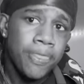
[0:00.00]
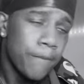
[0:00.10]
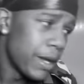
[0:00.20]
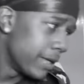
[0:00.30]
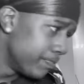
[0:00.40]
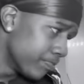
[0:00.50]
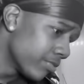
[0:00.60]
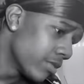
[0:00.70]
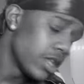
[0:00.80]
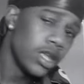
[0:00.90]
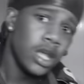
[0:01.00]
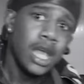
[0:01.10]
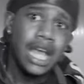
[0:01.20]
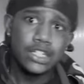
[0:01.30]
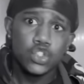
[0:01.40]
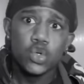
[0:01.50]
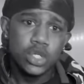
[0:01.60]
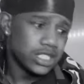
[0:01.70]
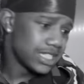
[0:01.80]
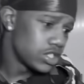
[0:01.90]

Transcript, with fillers: But it's cool, because just